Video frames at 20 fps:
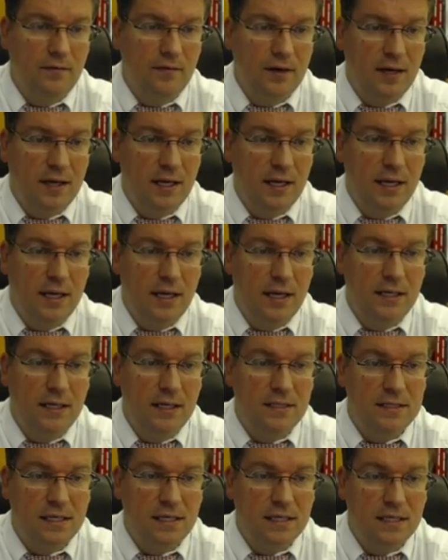We've got
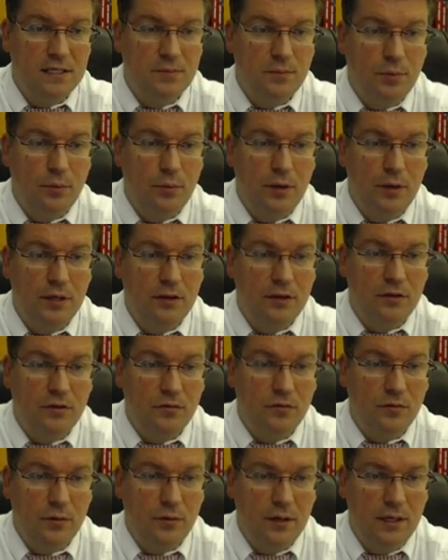
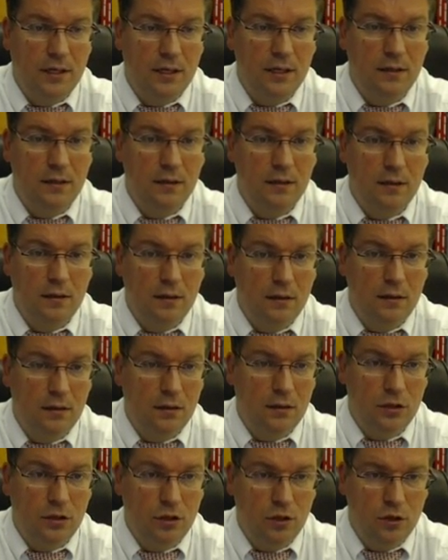86.3
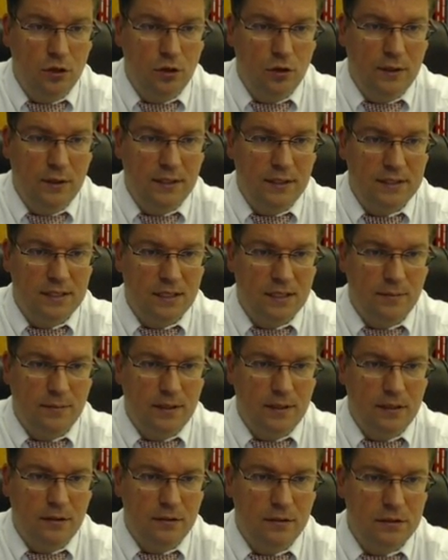cubic
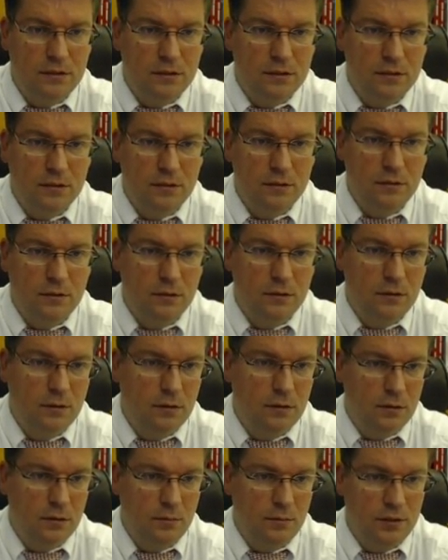centimeters.
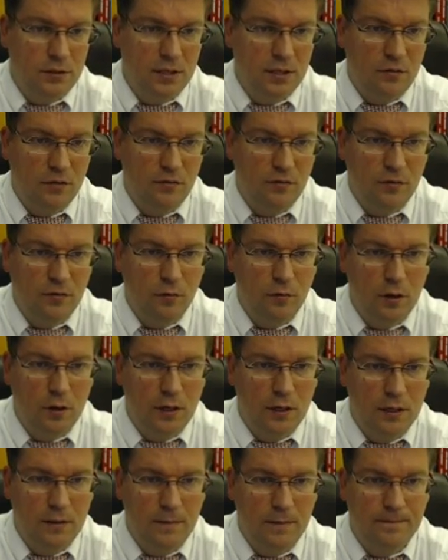Put that over
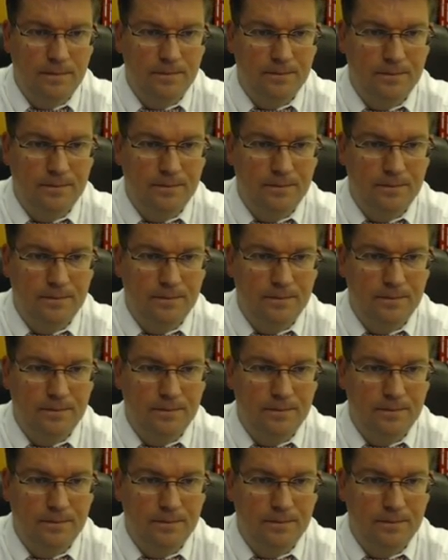1.